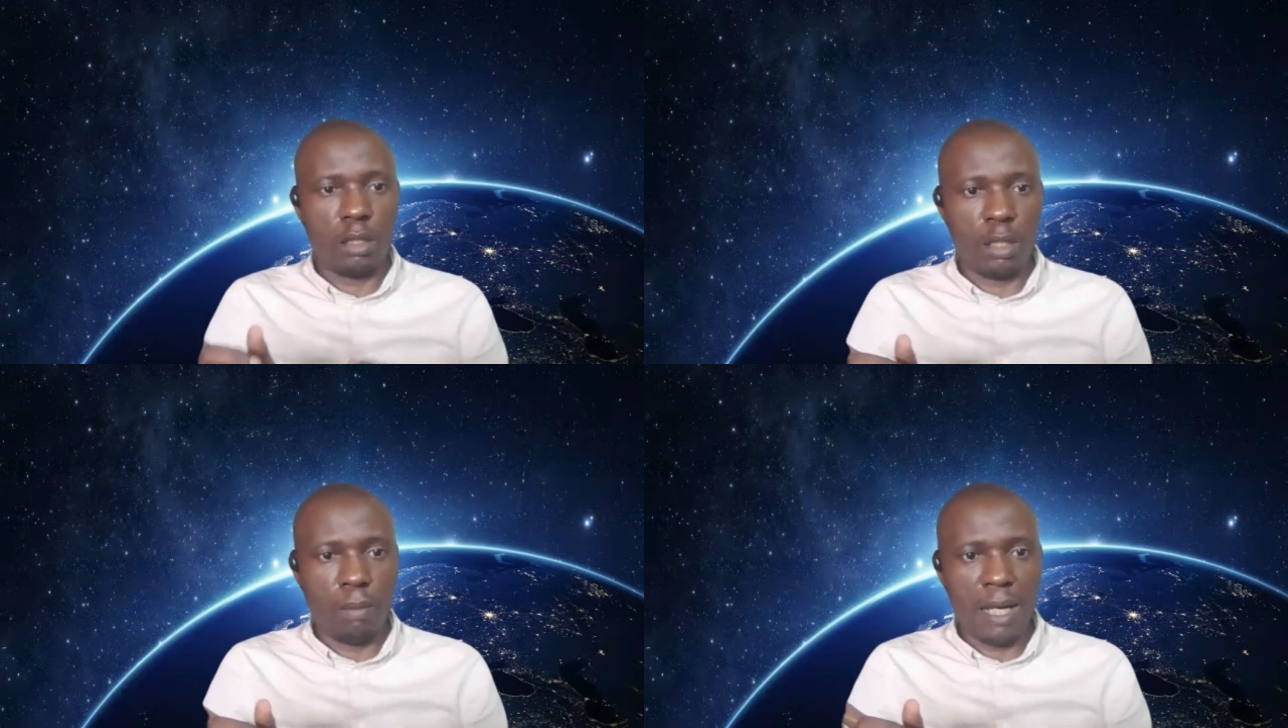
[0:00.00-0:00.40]

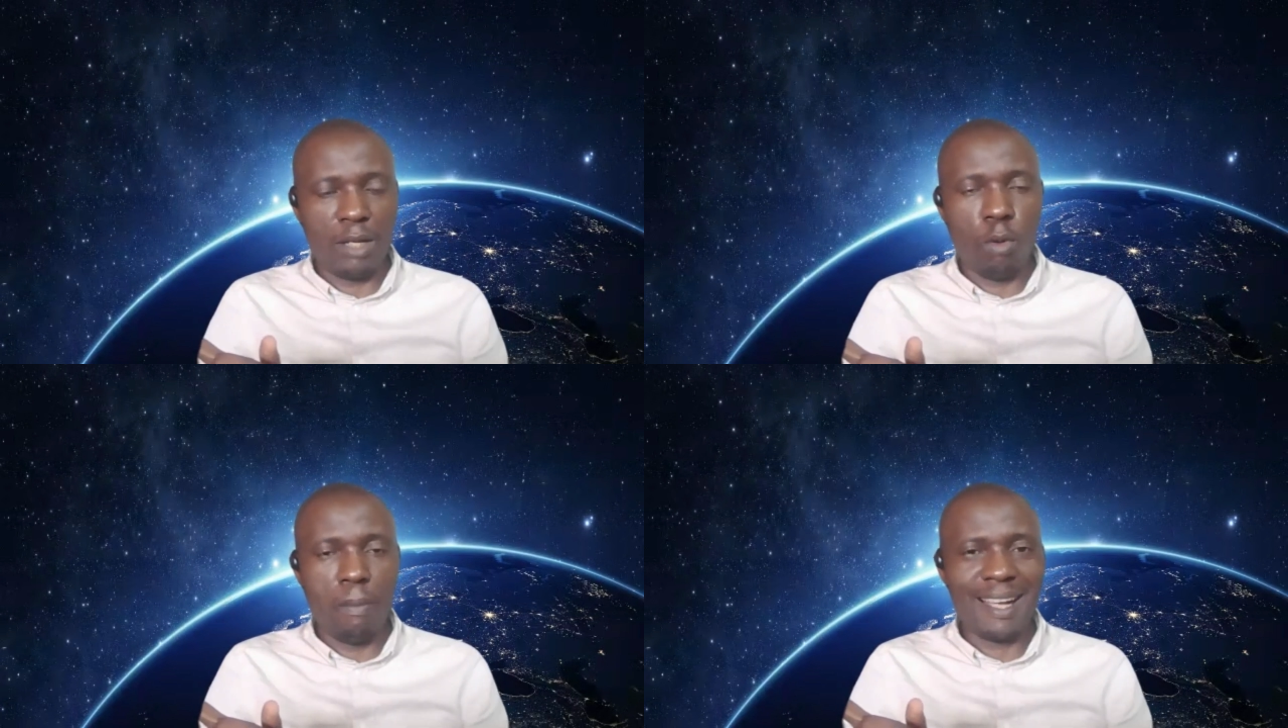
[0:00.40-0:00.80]
the
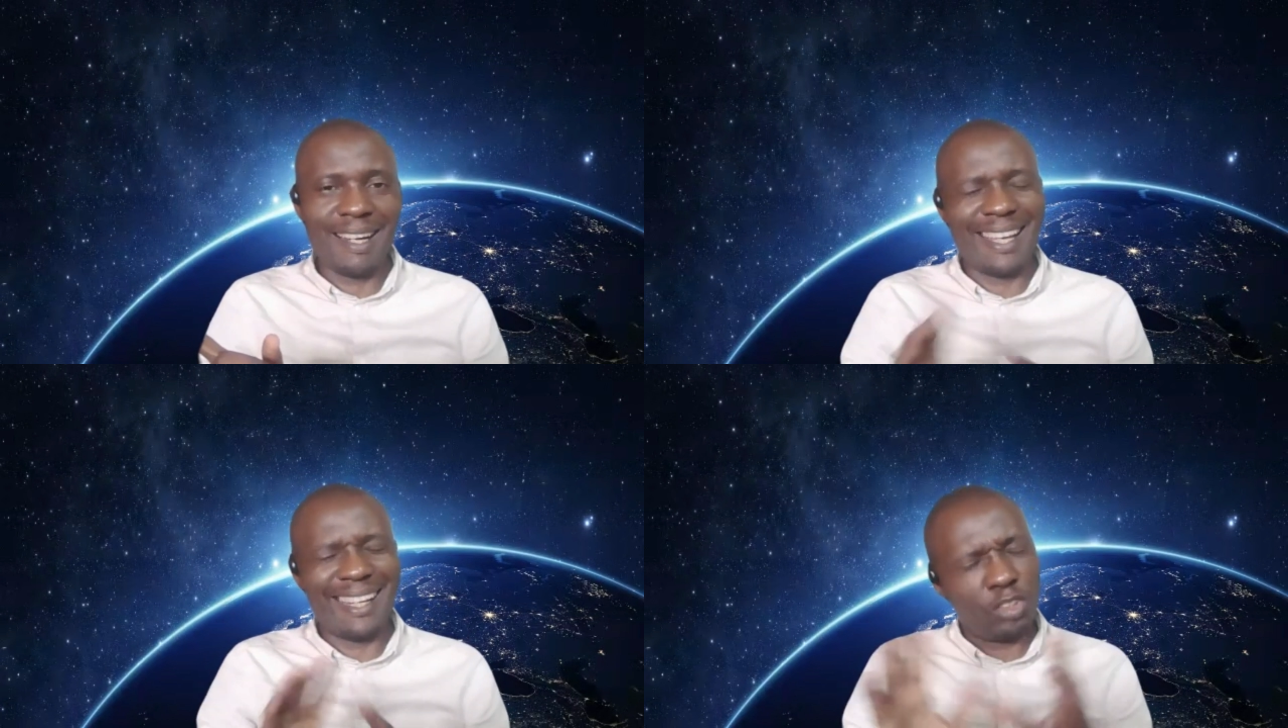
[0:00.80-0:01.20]
mud will be
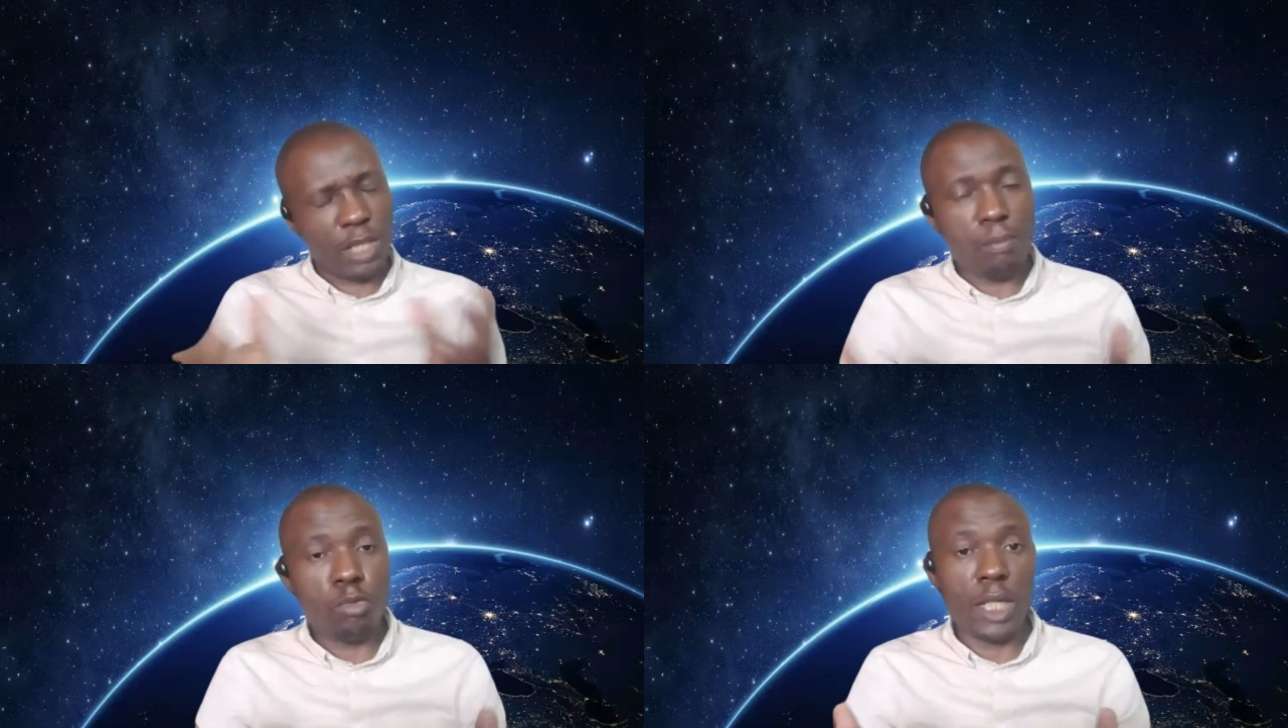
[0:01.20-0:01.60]
cleared
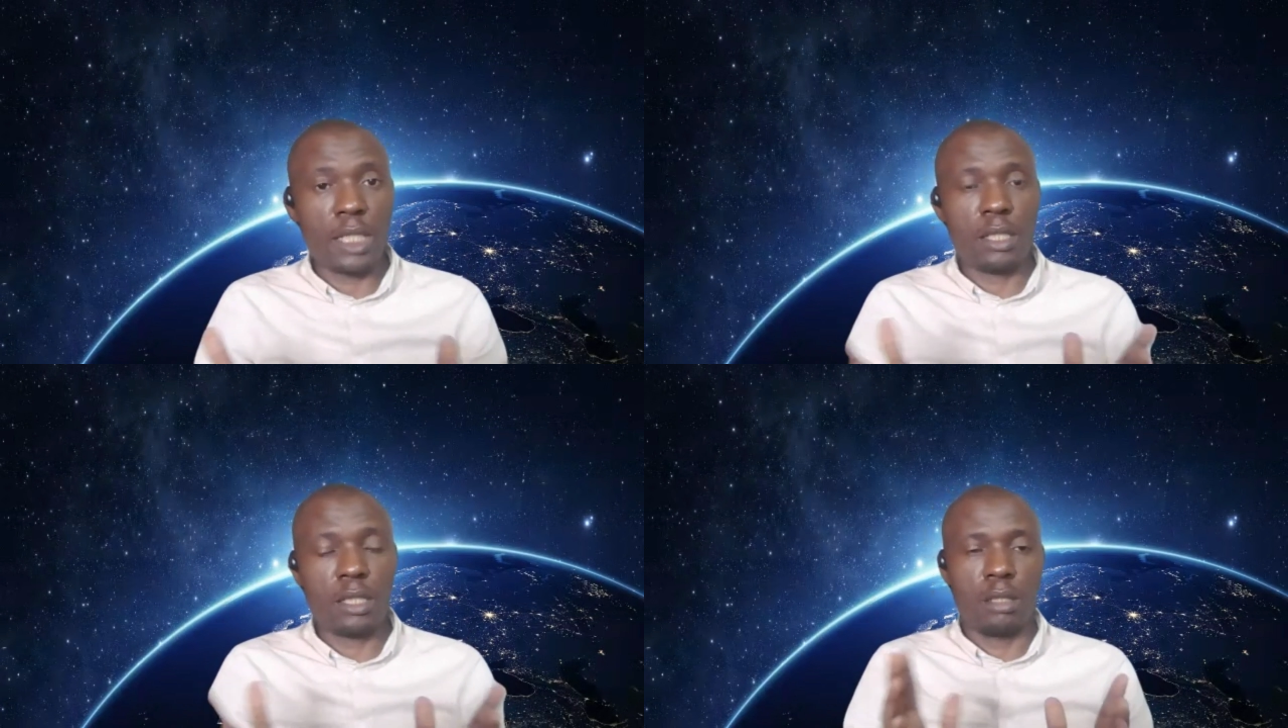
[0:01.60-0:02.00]
somewhat.